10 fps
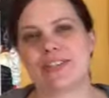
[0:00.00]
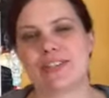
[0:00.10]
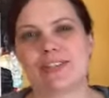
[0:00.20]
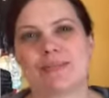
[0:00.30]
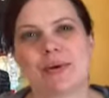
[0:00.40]
until
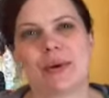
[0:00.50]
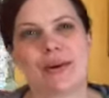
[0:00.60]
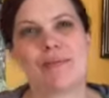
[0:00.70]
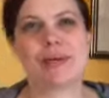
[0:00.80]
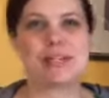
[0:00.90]
tomorrow
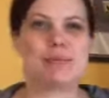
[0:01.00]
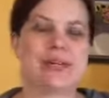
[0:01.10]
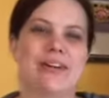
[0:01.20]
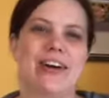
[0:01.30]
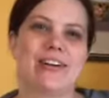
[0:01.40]
because Peter
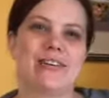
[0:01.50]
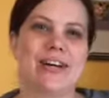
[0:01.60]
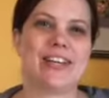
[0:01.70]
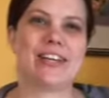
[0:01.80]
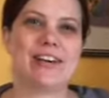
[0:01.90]
and I are
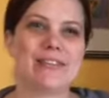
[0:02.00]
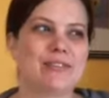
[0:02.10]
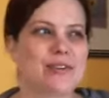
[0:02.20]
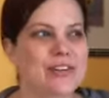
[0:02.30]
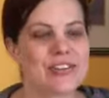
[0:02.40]
trying to eat out the
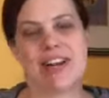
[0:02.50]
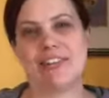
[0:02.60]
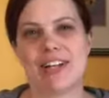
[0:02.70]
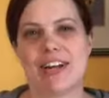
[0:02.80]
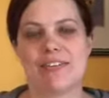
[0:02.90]
fridge and have a
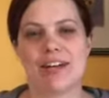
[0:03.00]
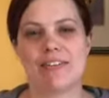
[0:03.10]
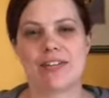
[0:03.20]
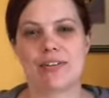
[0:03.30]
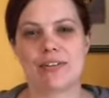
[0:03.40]
lot of
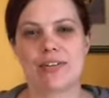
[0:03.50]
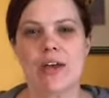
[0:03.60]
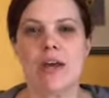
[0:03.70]
leftovers,